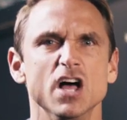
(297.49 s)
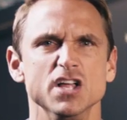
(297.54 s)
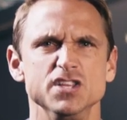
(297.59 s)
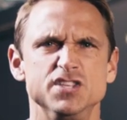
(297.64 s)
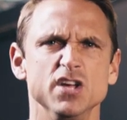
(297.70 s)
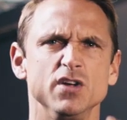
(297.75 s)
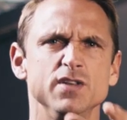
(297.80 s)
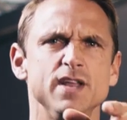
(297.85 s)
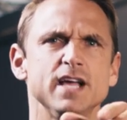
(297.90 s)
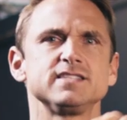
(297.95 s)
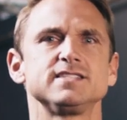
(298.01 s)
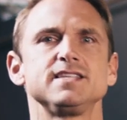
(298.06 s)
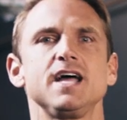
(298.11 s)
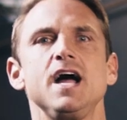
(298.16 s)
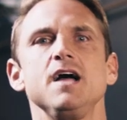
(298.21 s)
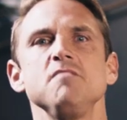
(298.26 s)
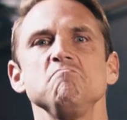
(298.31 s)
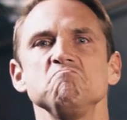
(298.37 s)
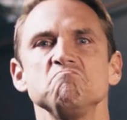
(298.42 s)
Until next
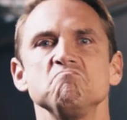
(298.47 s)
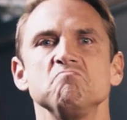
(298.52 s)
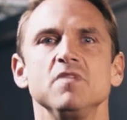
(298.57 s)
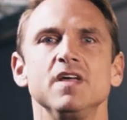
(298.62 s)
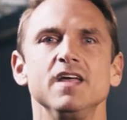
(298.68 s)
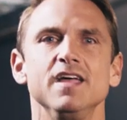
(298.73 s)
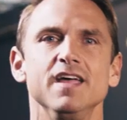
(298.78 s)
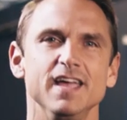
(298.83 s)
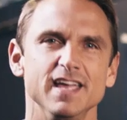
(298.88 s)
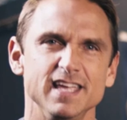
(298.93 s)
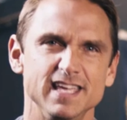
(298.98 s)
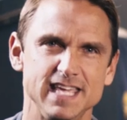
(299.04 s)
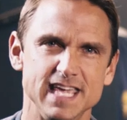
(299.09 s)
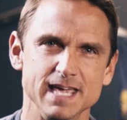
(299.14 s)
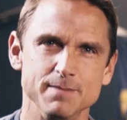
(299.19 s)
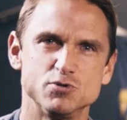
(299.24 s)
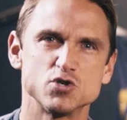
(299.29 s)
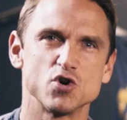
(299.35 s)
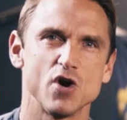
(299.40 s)
time,
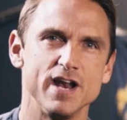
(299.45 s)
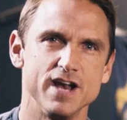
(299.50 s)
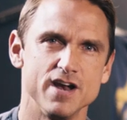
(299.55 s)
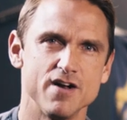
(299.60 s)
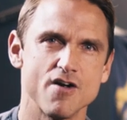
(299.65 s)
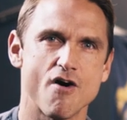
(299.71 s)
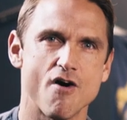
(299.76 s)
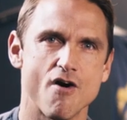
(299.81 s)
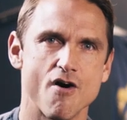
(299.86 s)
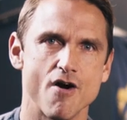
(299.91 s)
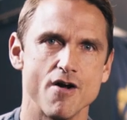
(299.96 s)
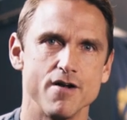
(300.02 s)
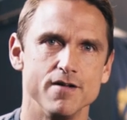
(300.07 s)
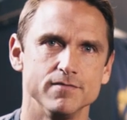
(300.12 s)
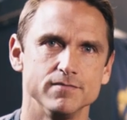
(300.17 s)
keep training hard.